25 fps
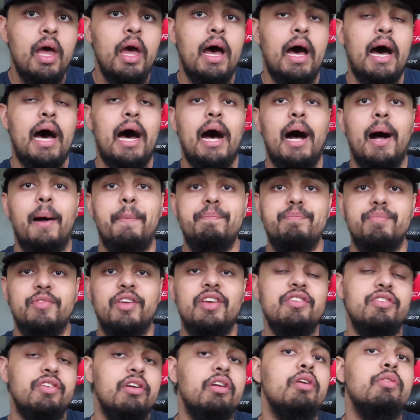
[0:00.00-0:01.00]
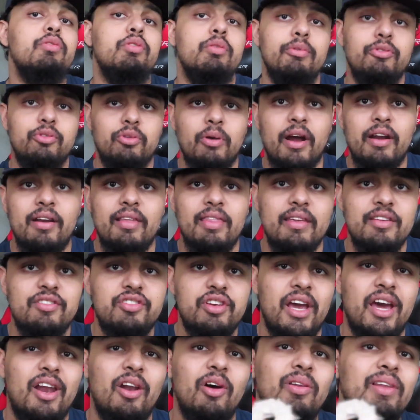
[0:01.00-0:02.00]
consider subscribing to the
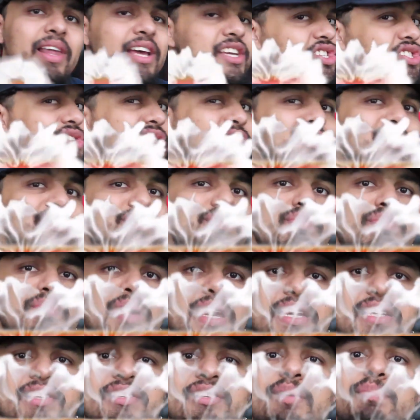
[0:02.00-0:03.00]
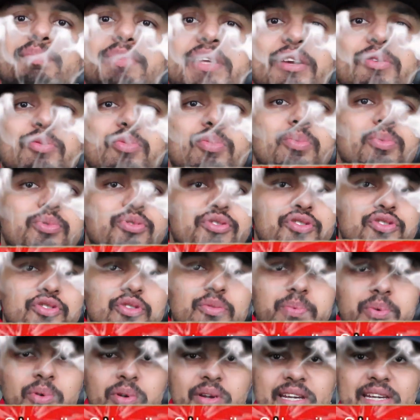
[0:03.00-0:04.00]
channel. Let's just make something
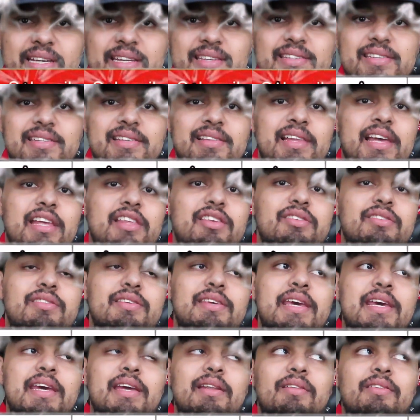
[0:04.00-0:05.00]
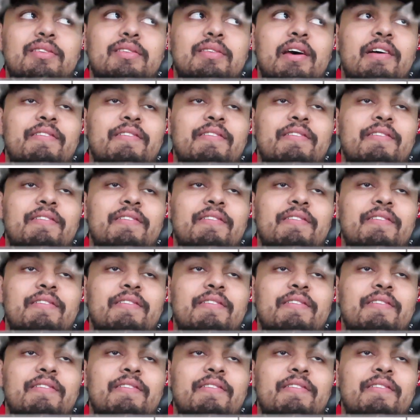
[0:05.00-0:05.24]
super easy. Let's get to